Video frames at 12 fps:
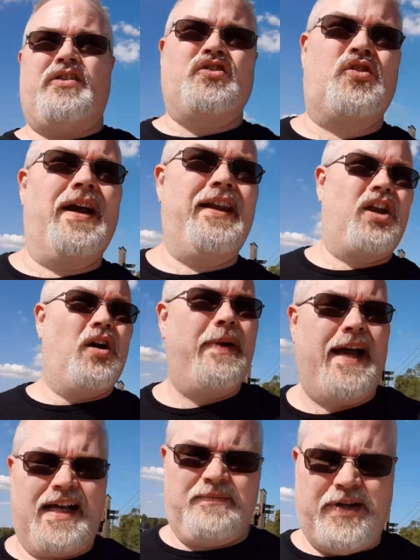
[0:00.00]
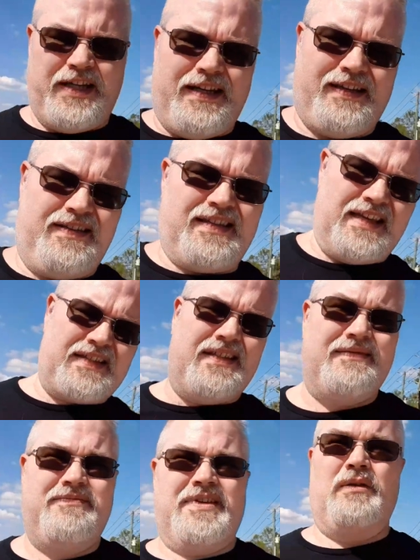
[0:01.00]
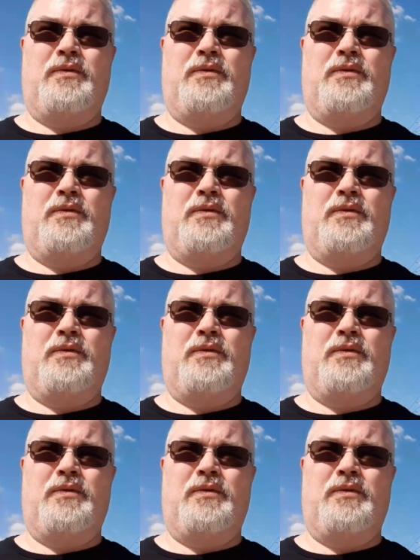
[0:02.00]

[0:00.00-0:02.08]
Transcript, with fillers: try to go back, but it doesn't, it